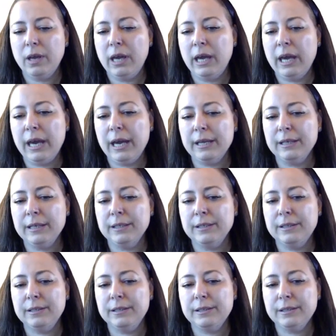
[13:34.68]

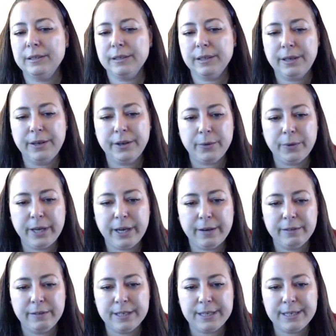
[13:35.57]
And here we
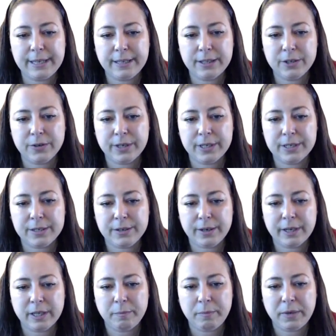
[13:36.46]
have the centering
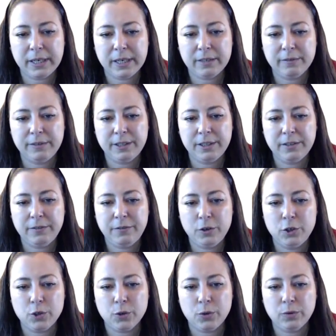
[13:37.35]
circuit part of the
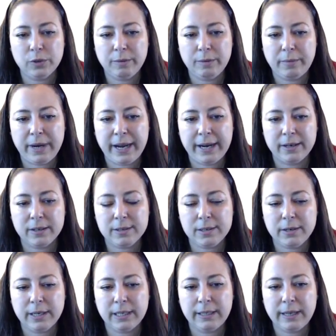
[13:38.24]
individual, the minor
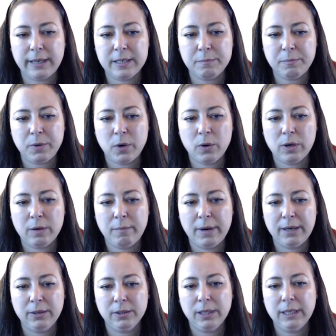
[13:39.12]
circuit I spoke
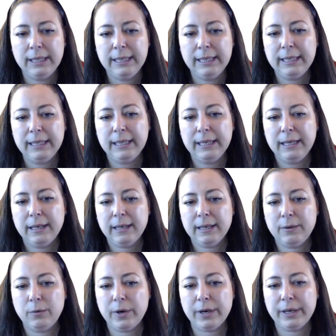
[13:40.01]
about,
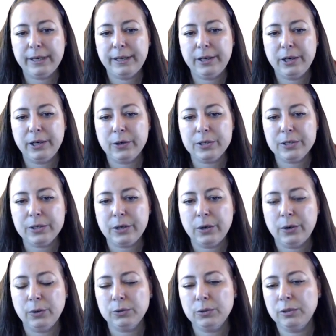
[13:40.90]
where the ego is
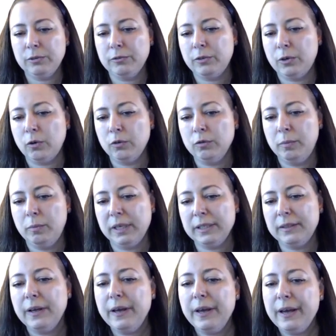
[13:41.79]
also involved.
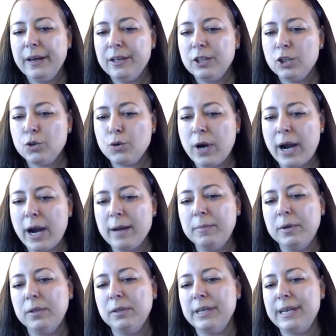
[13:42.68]
But
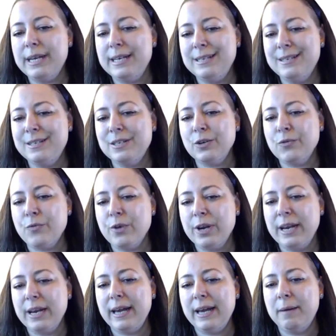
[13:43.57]
tribal is
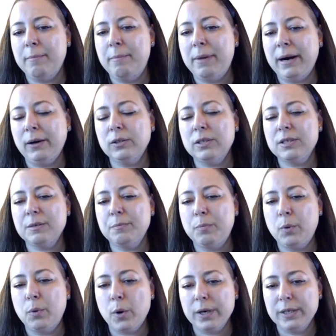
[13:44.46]
really about
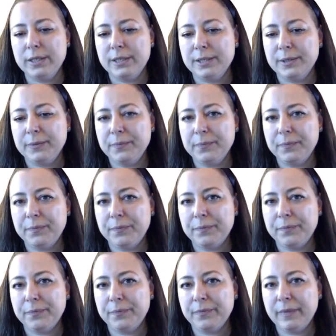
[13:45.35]
support
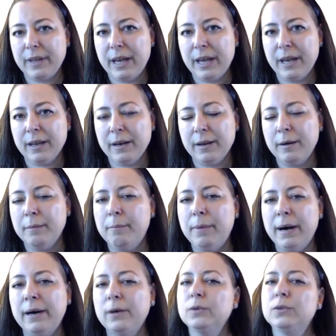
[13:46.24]
and
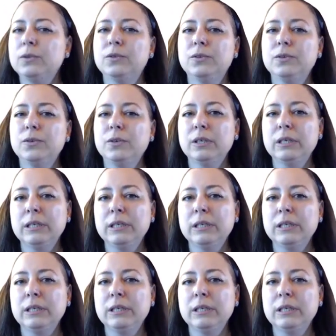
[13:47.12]
about,